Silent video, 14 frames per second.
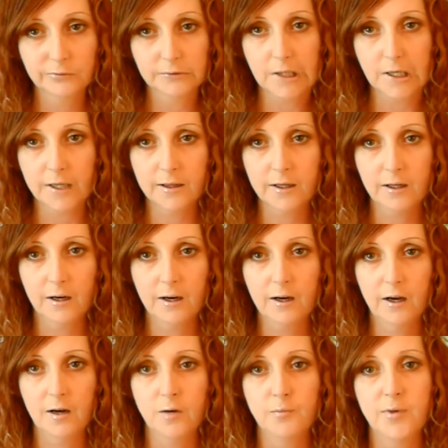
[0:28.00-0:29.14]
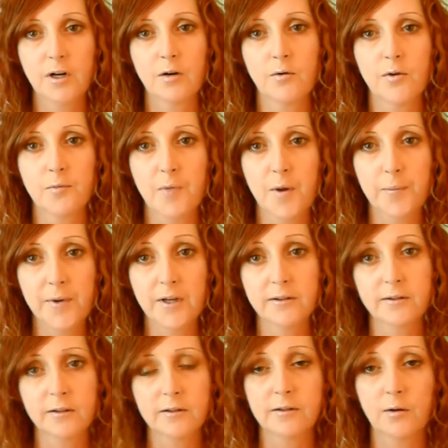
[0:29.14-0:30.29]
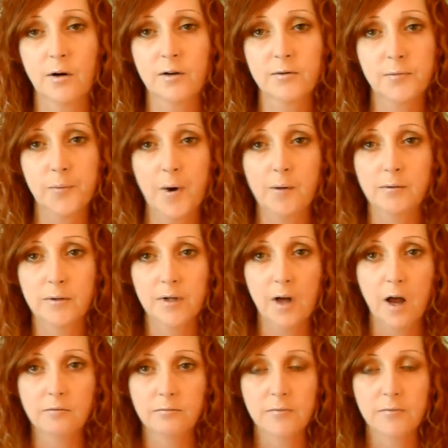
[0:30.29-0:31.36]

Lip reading: I think I had a beer with my pizza, so I was probably not.